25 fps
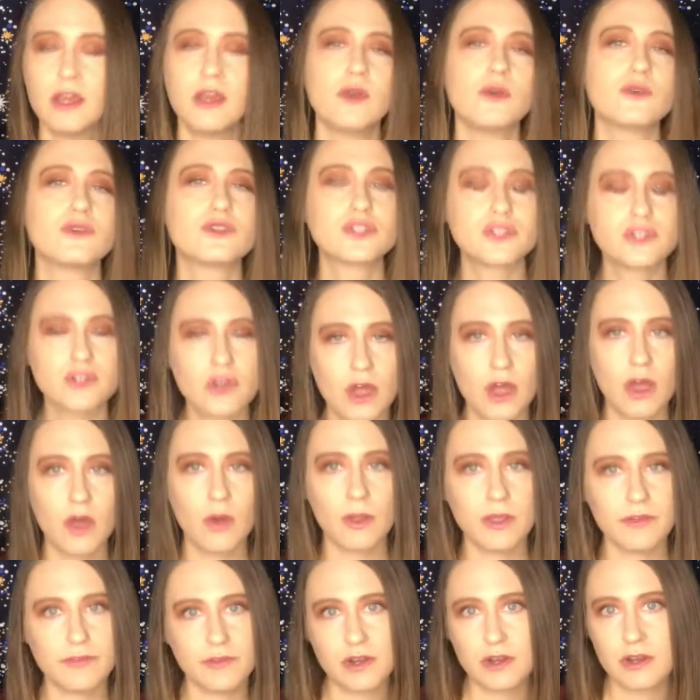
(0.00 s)
So
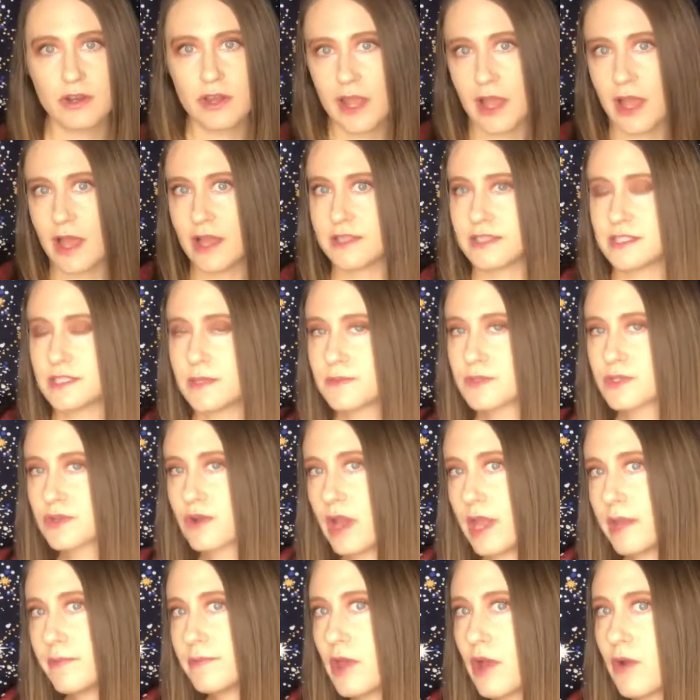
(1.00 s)
if you're not
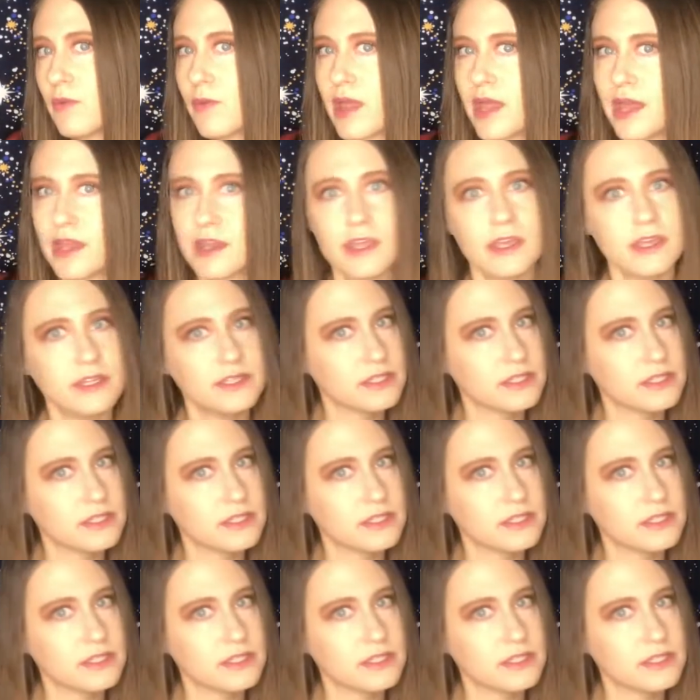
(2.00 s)
subscribed already,